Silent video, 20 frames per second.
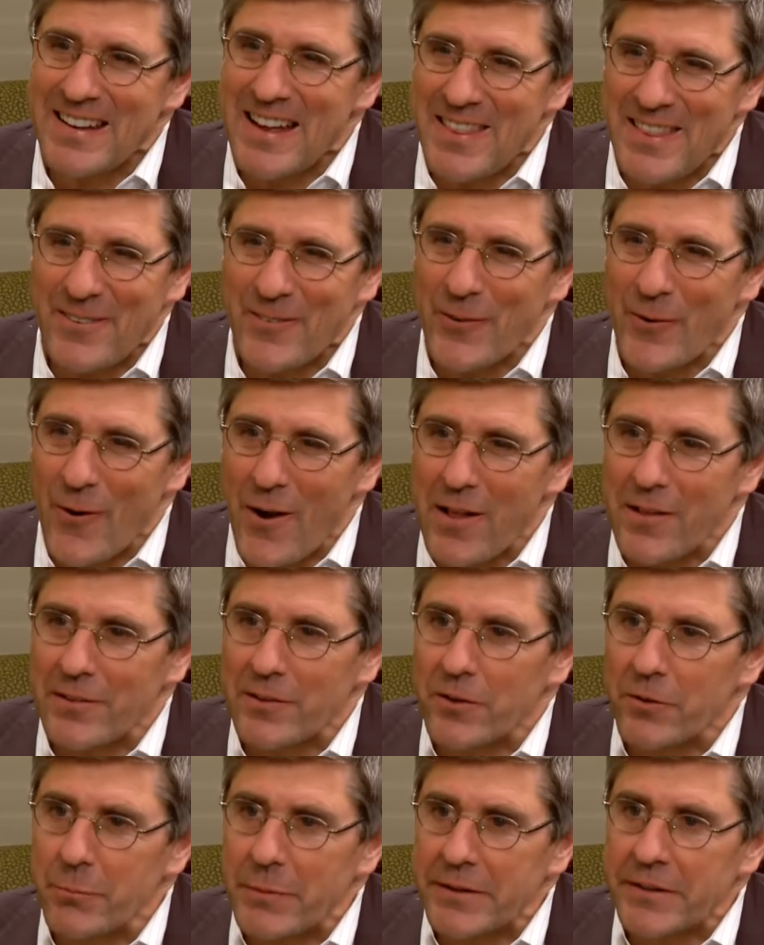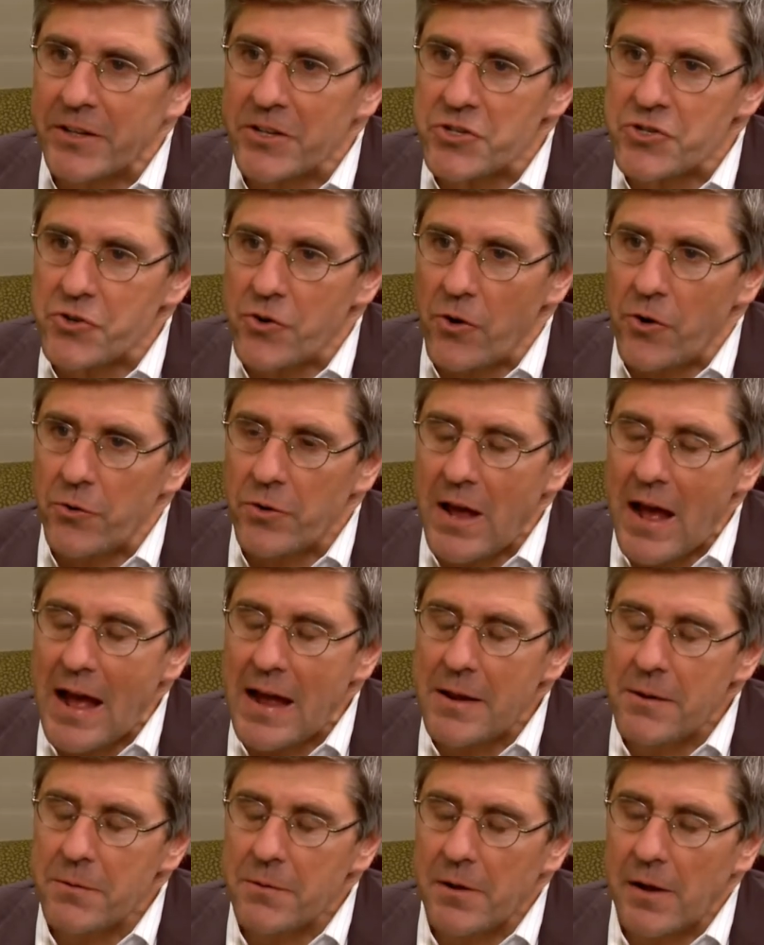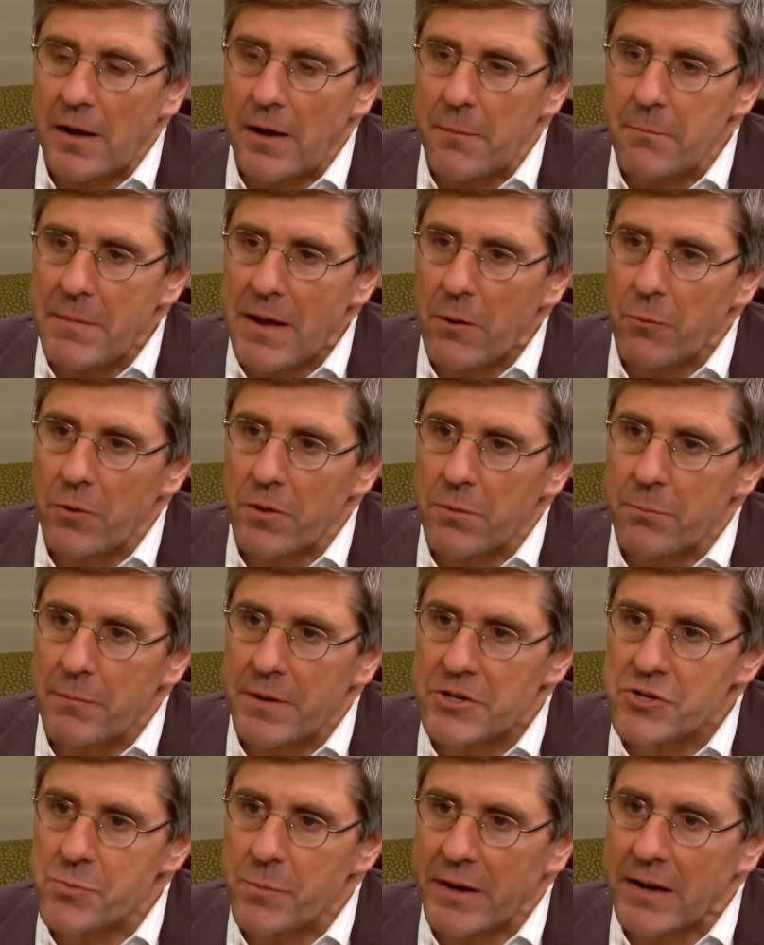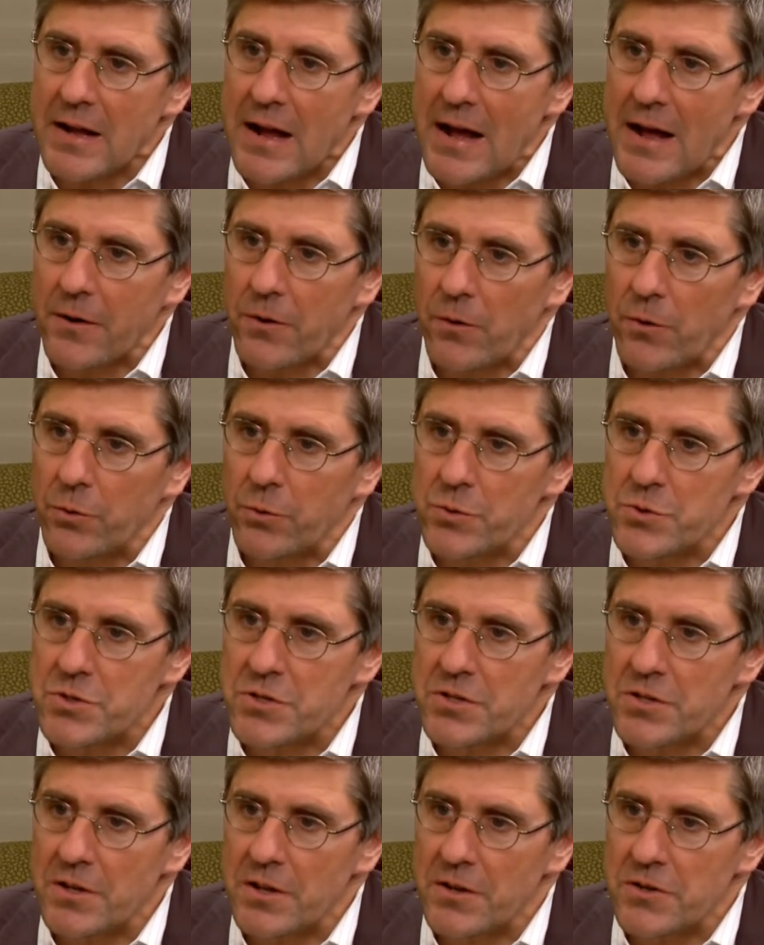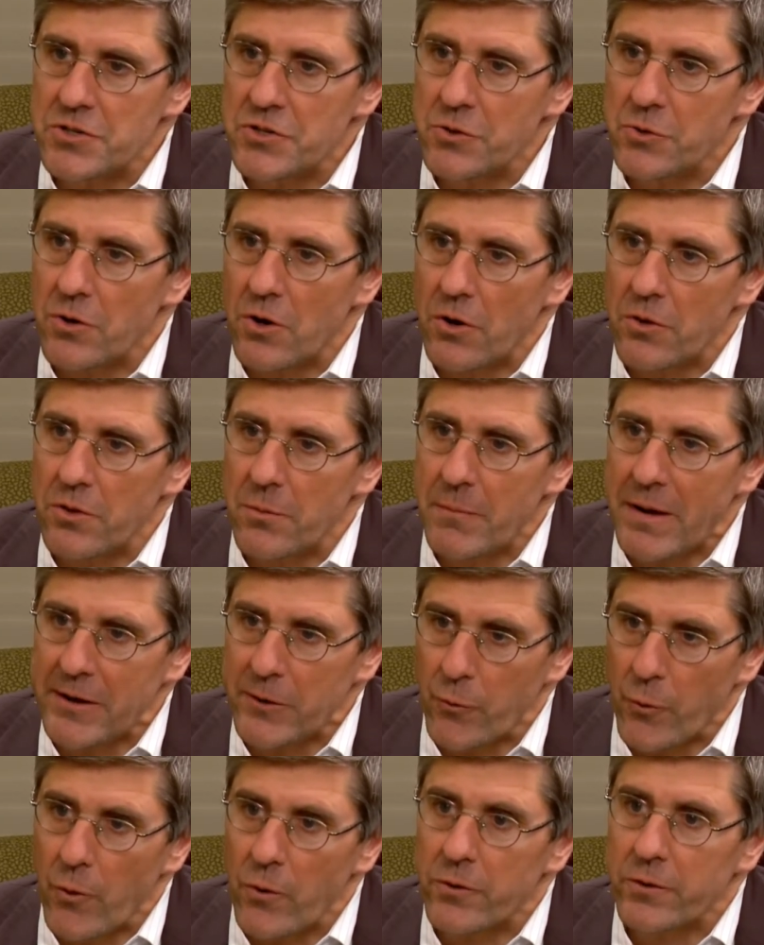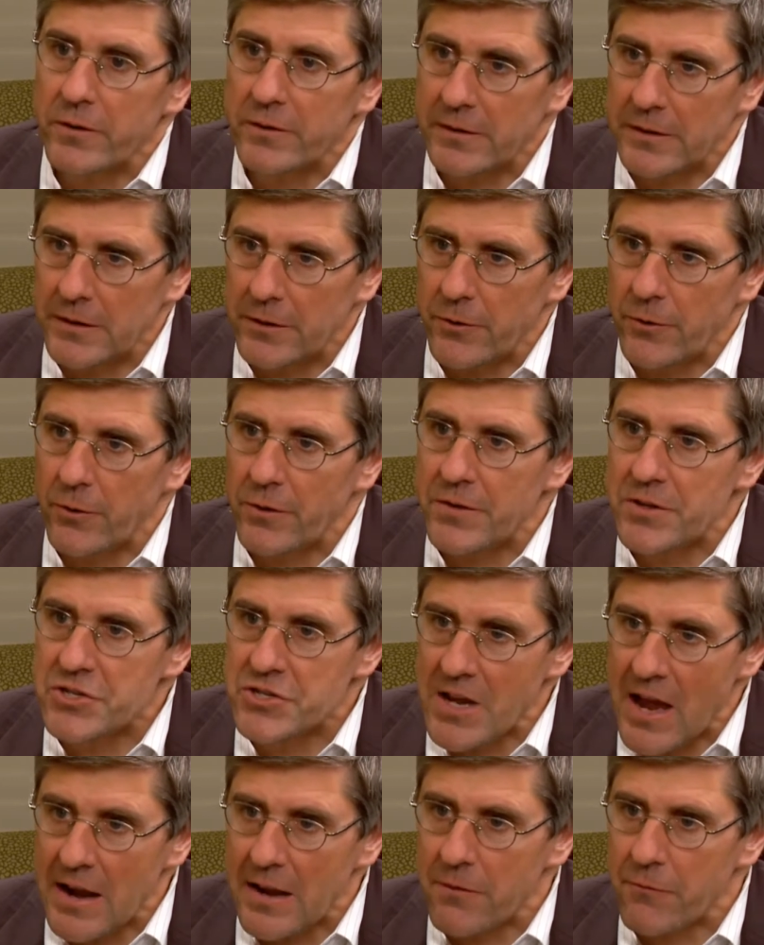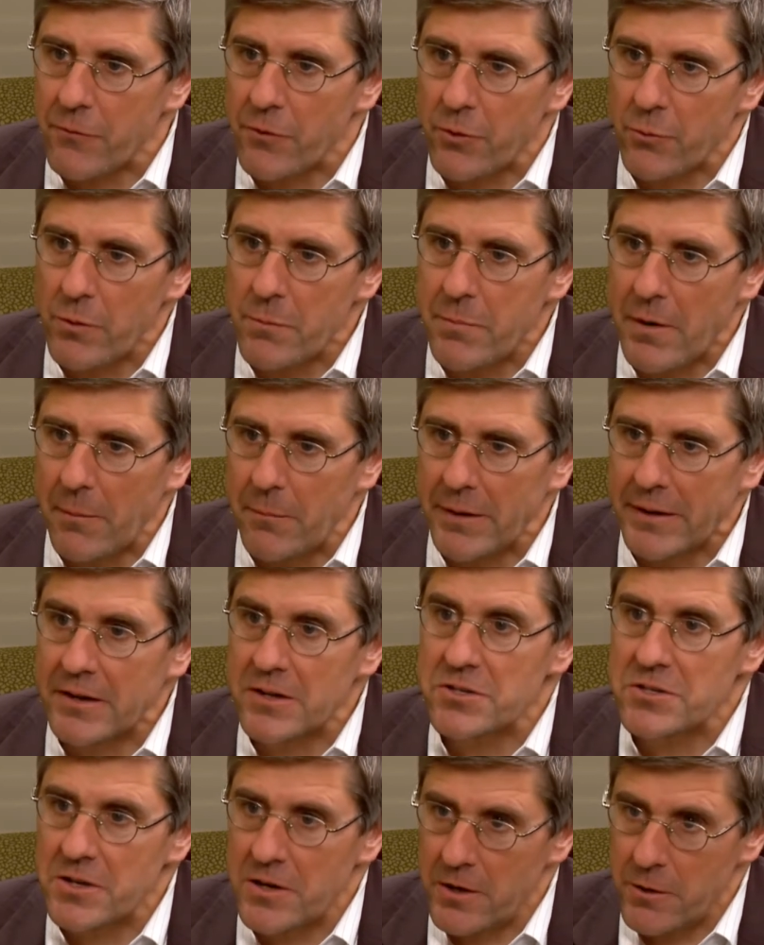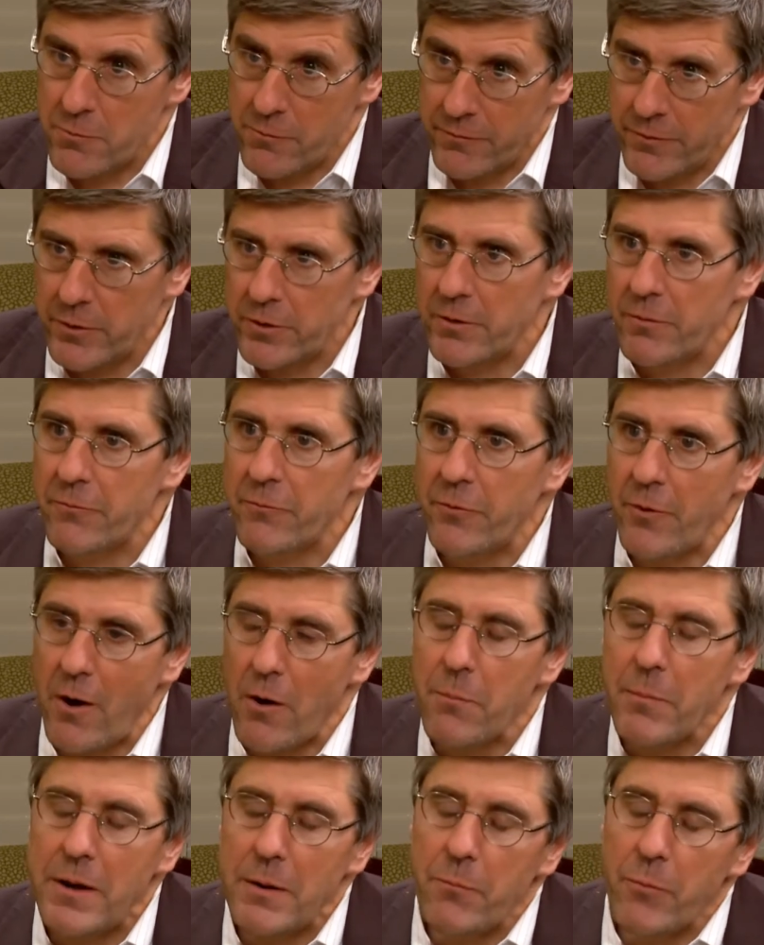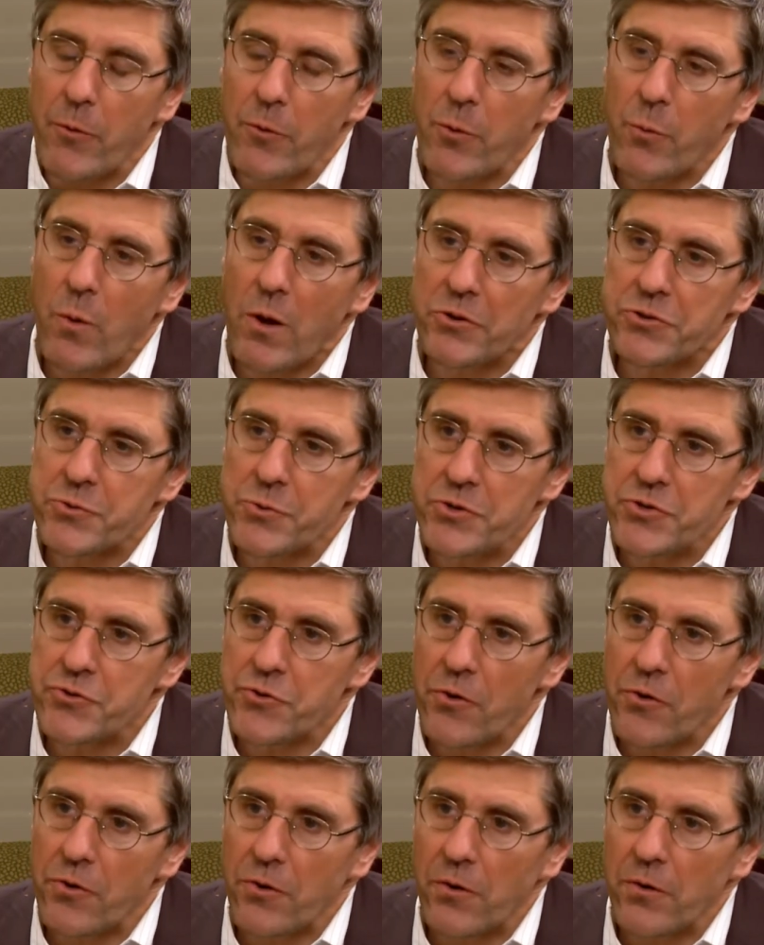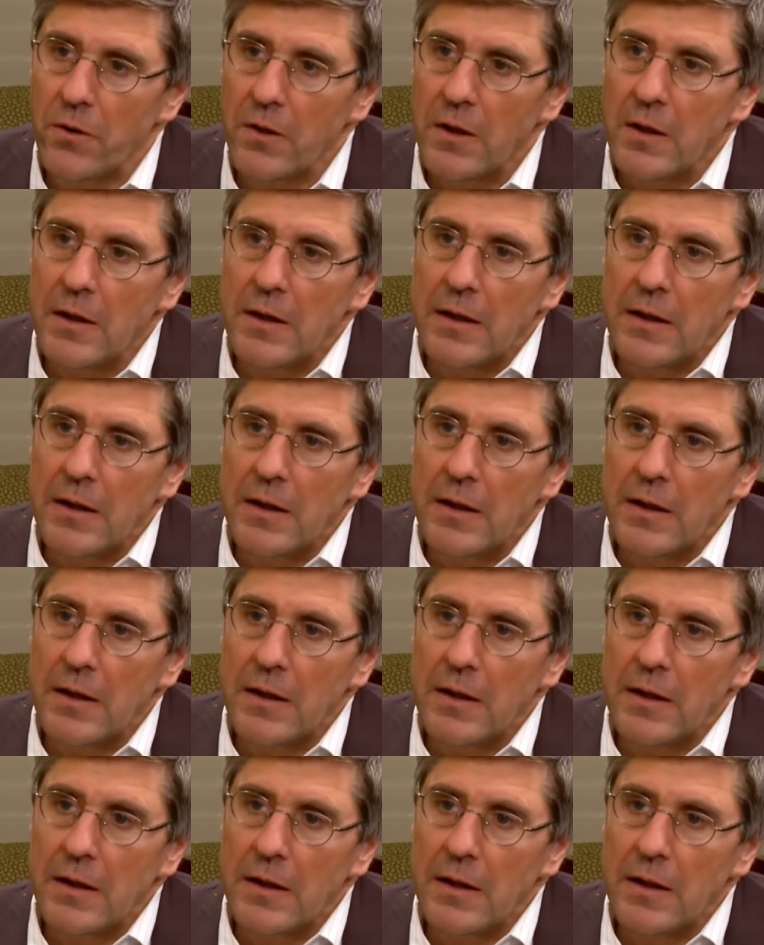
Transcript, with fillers: I think we're all a little bit concerned. I uh, met with Mitch McConnell, who's, as you know, the minority leader in the Senate for the Republicans, and interviewed him for our paper, The Wall Street Journal.